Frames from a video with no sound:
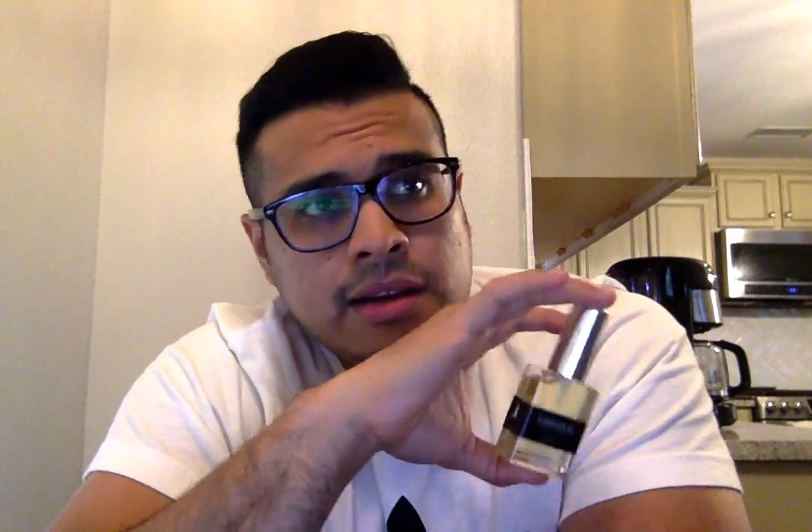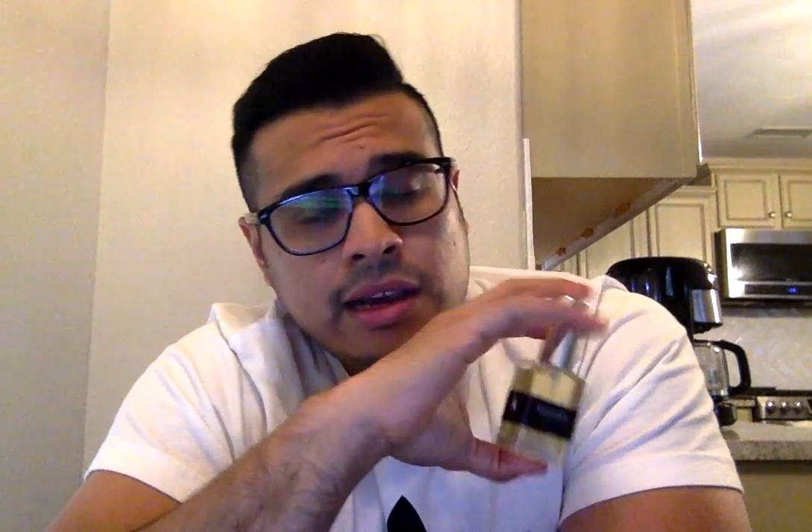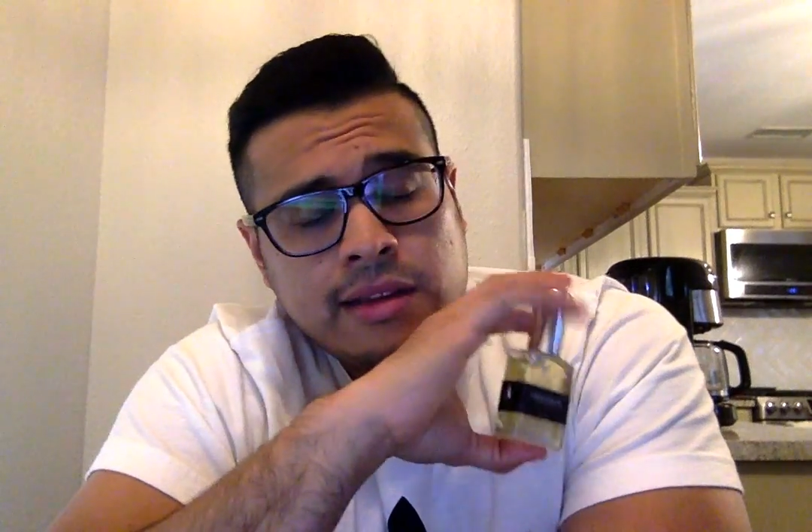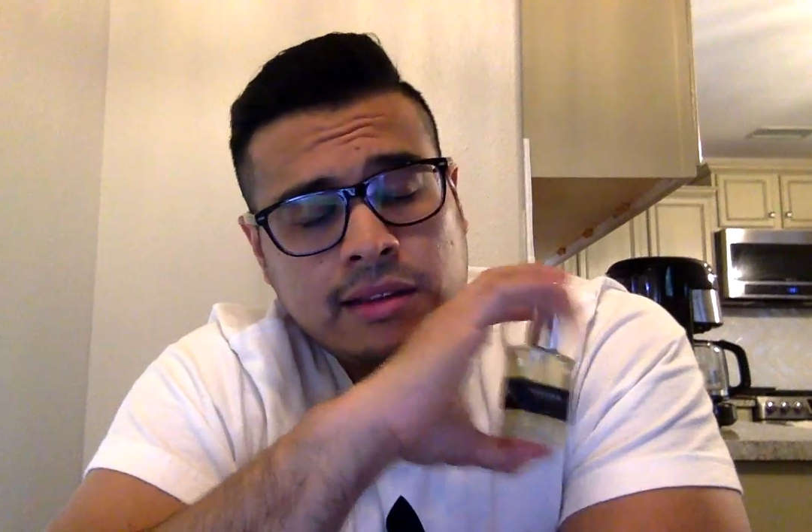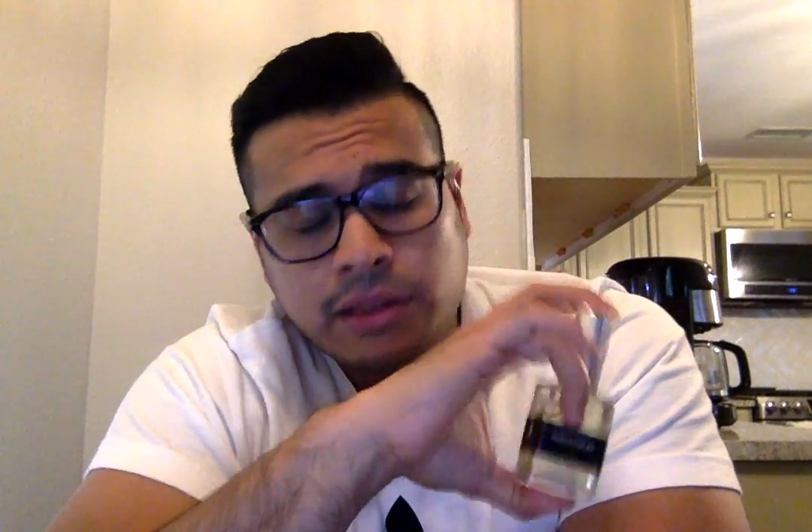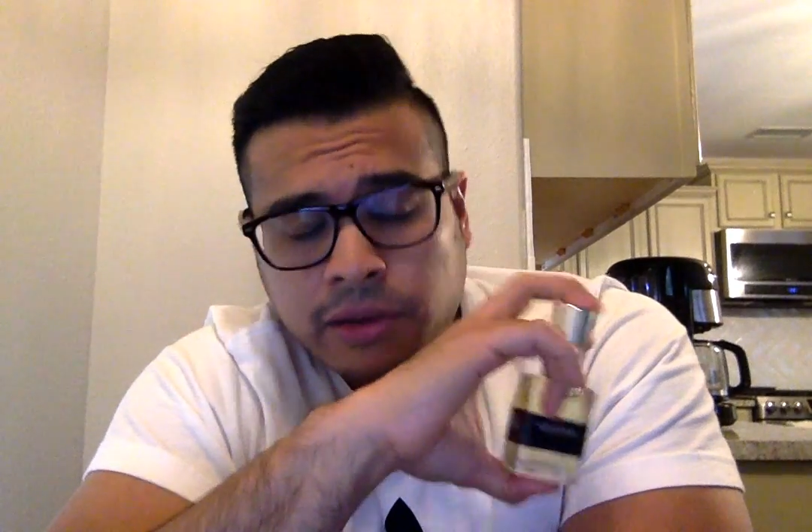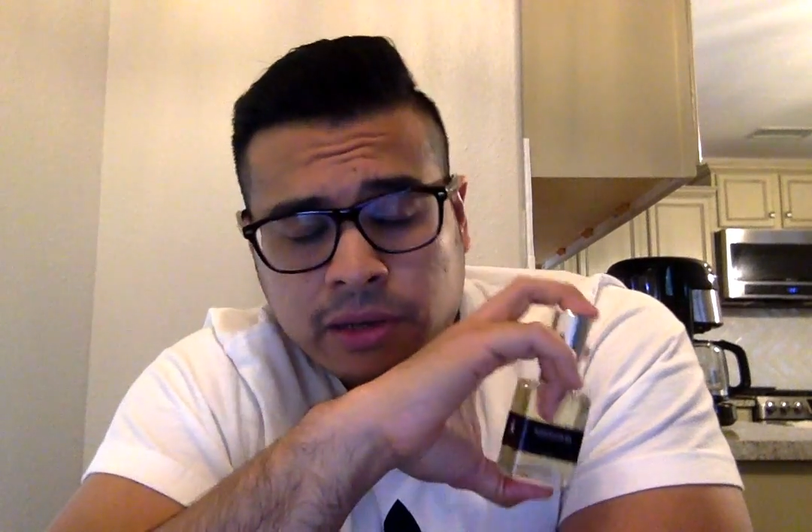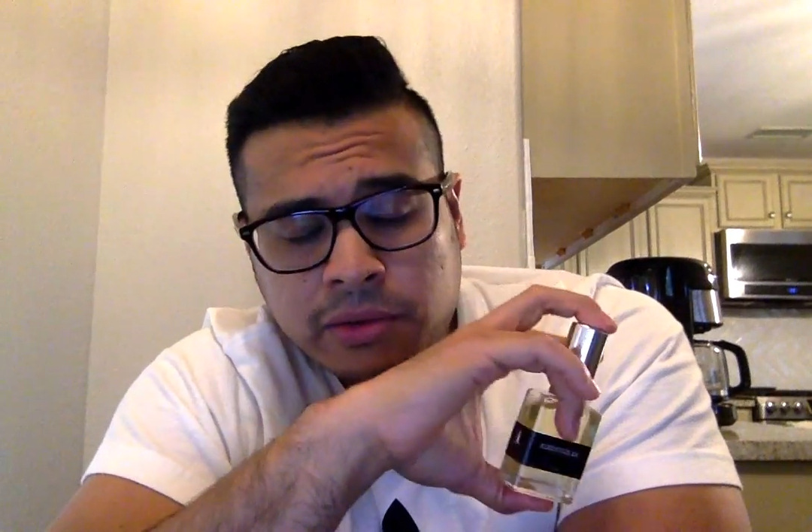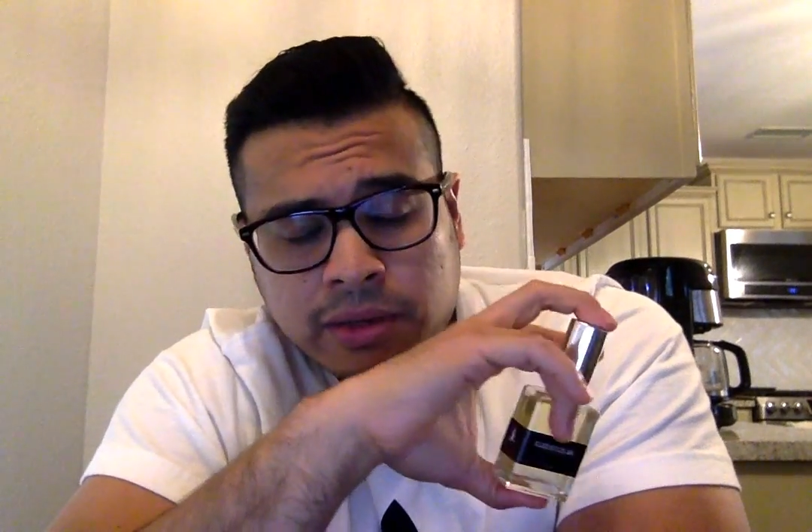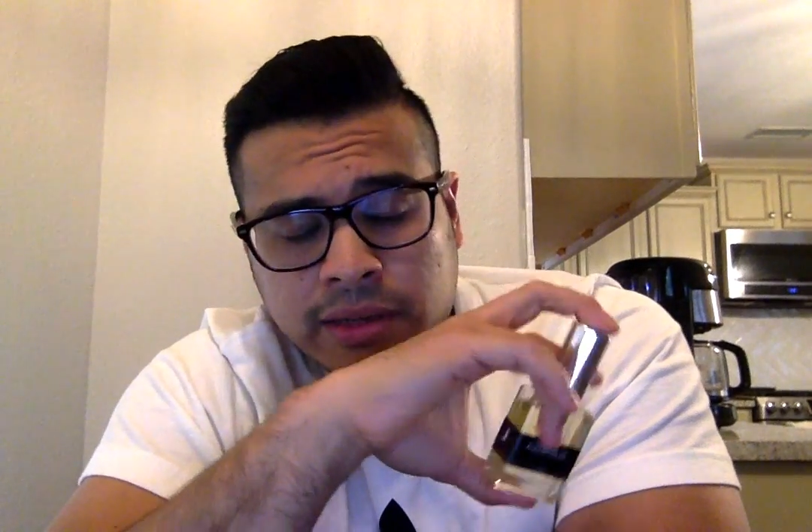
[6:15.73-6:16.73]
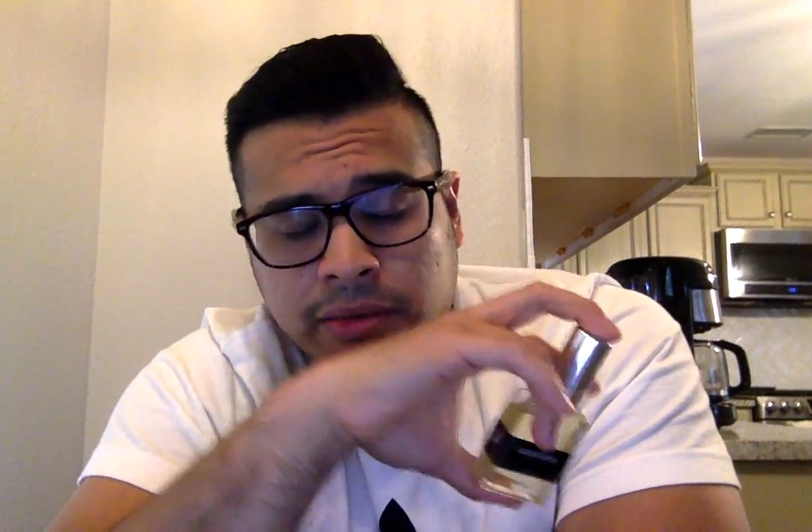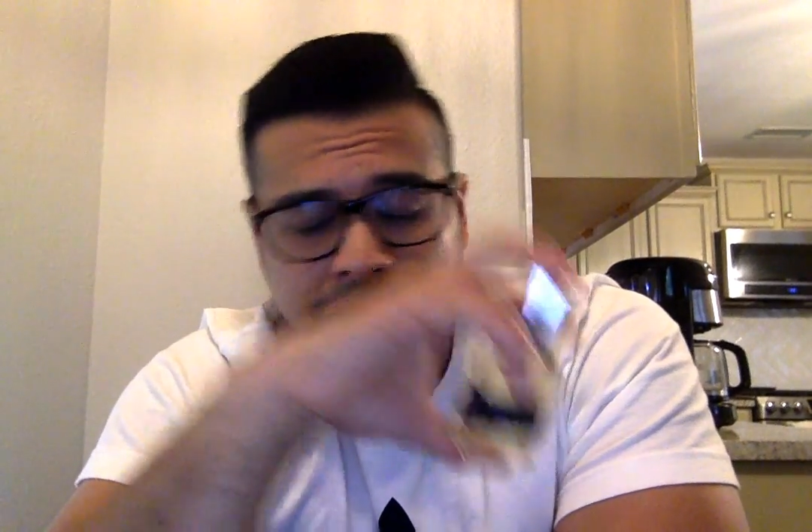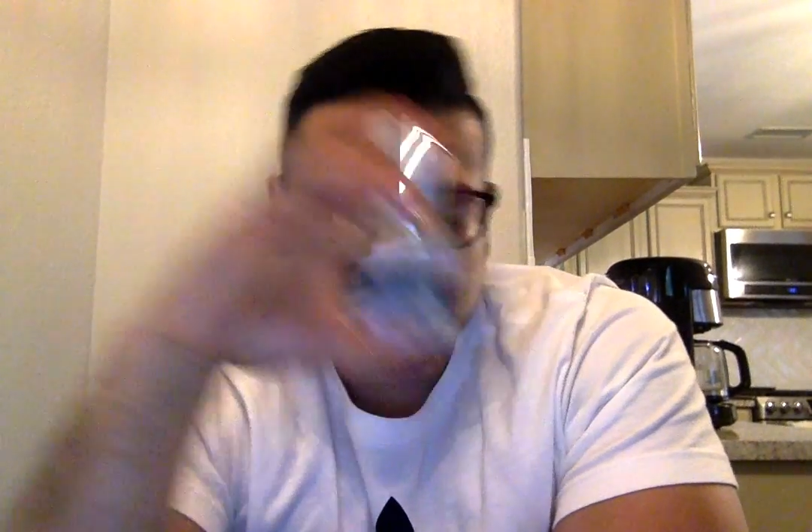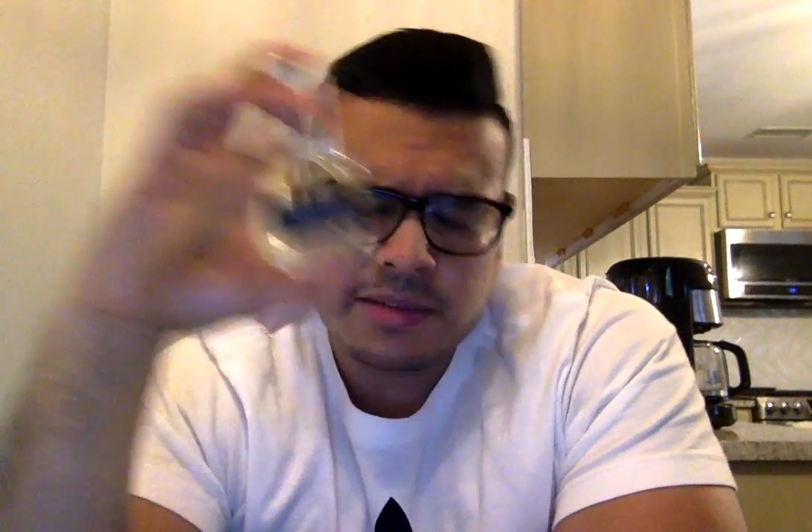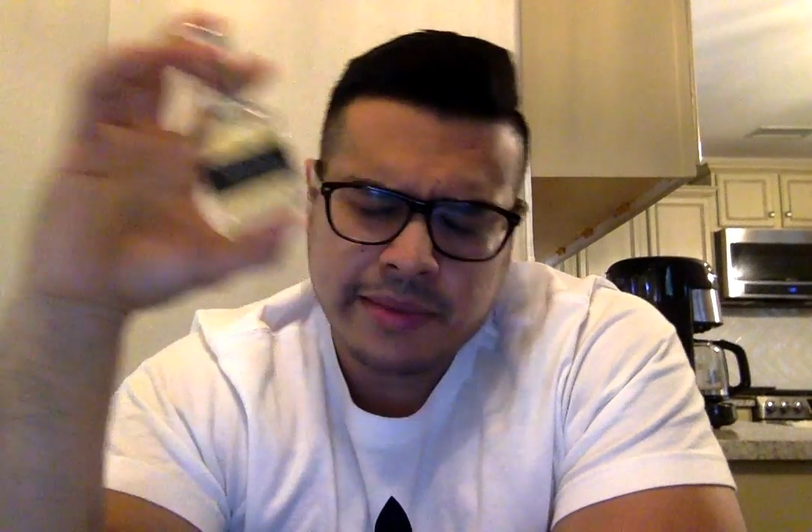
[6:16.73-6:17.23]
And the third one,
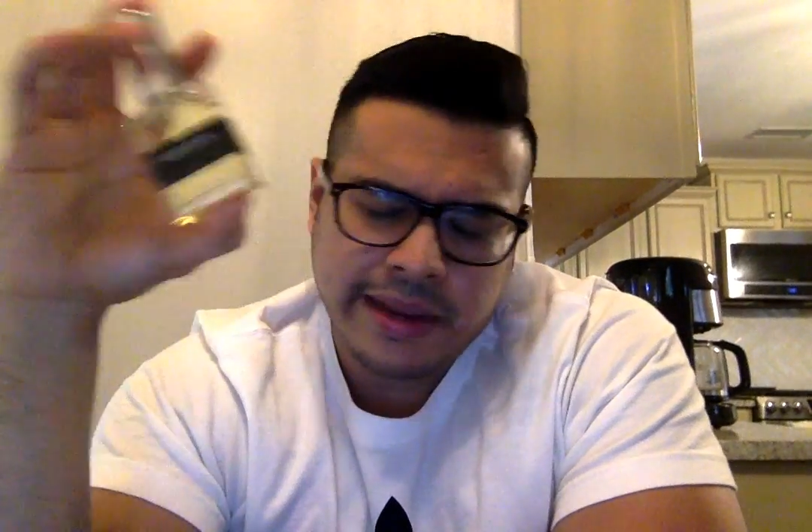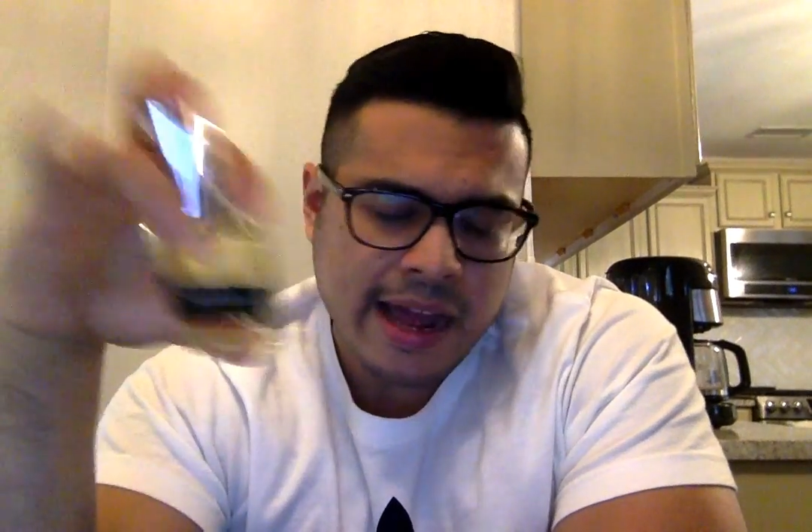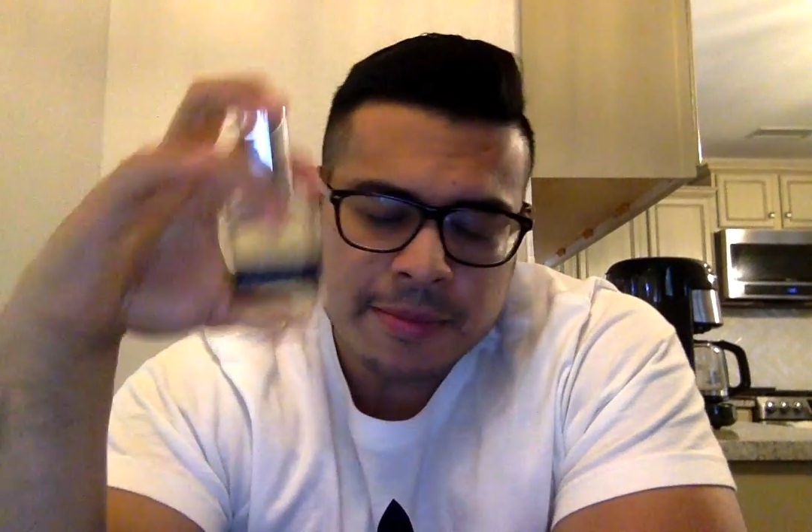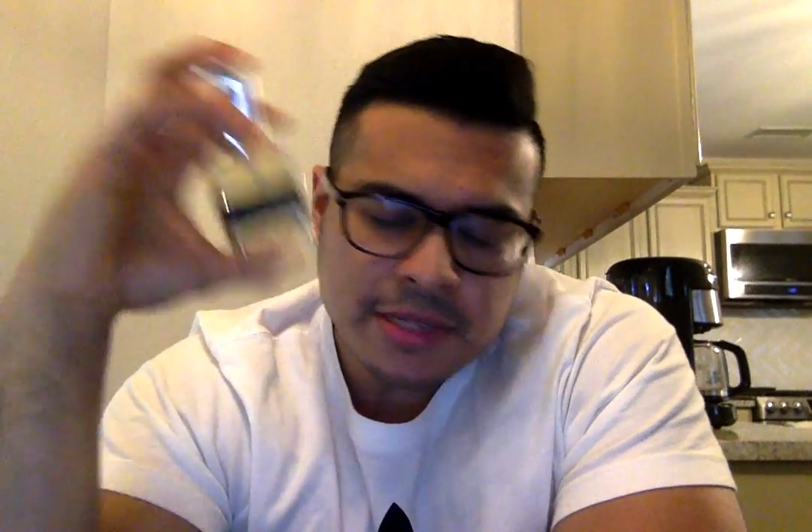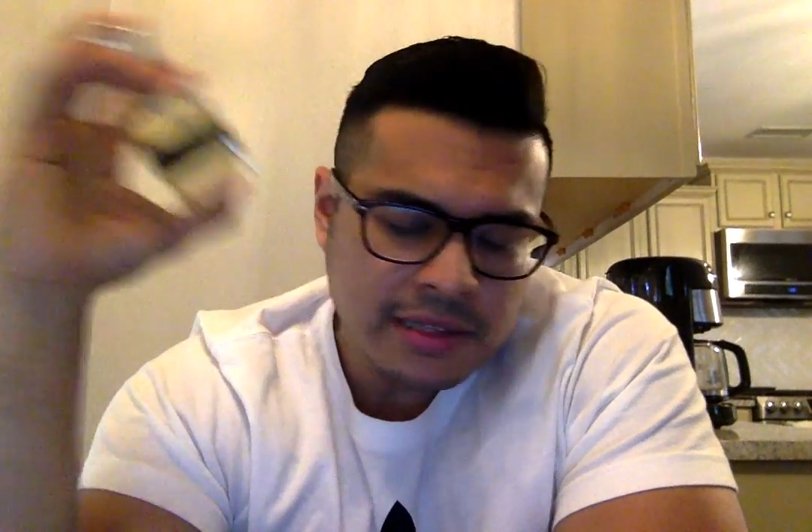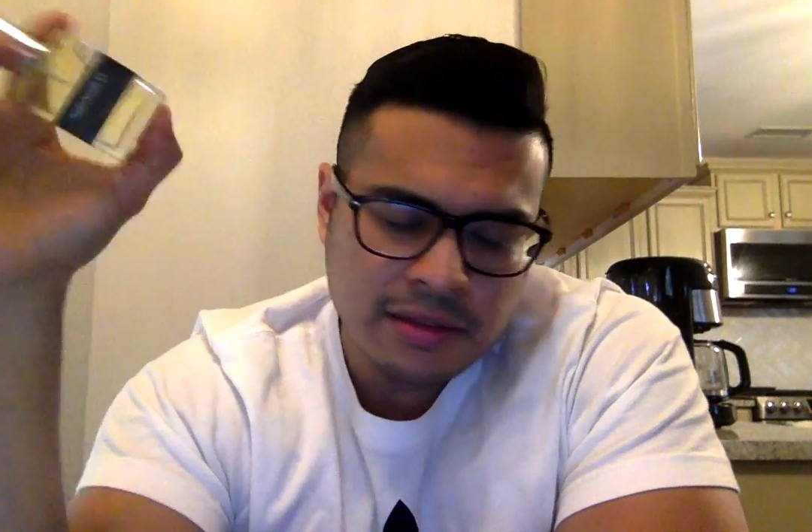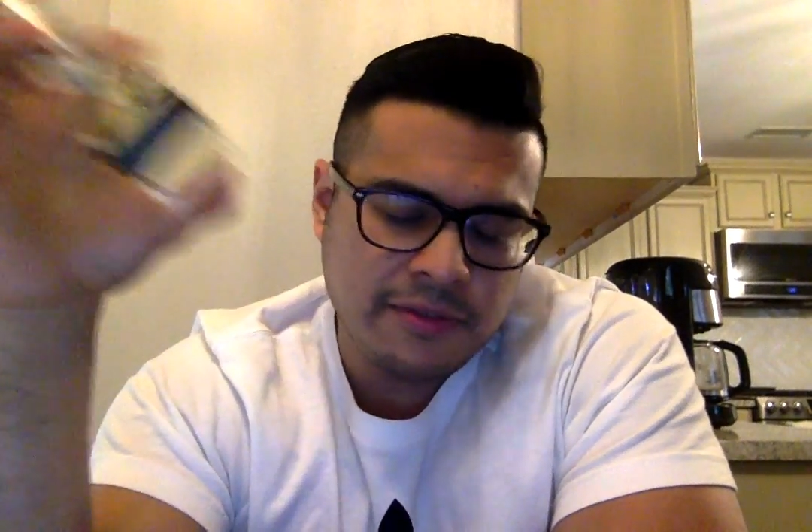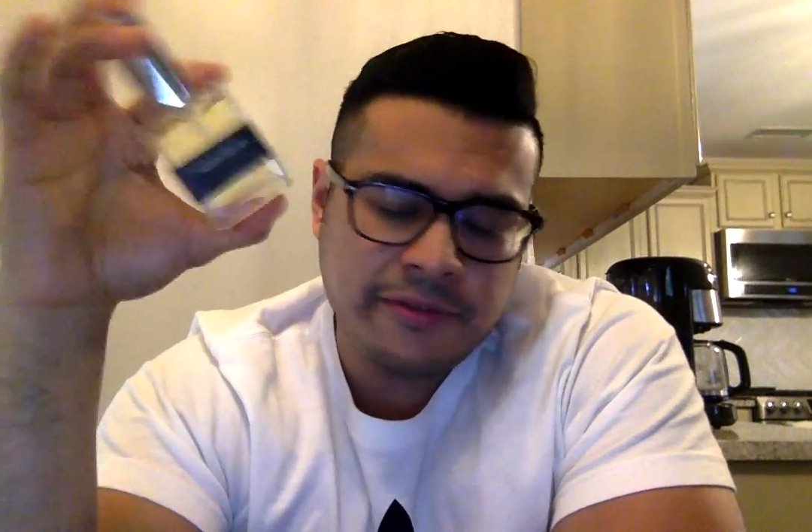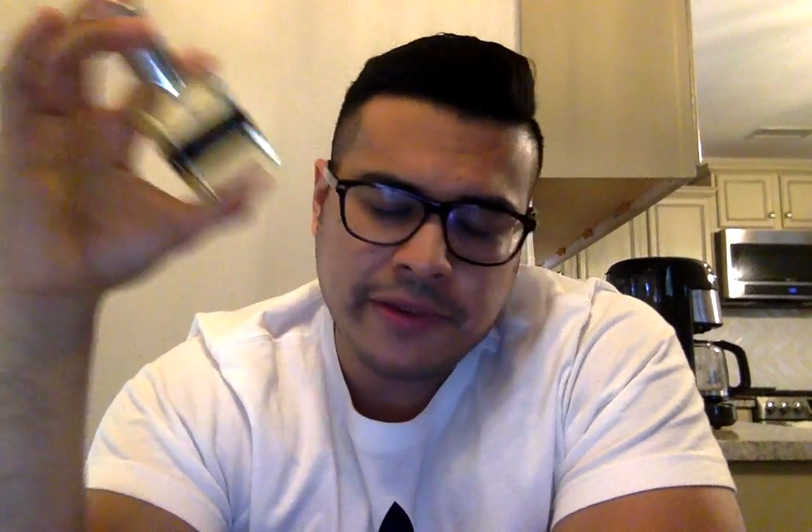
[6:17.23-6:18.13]
which is my absolute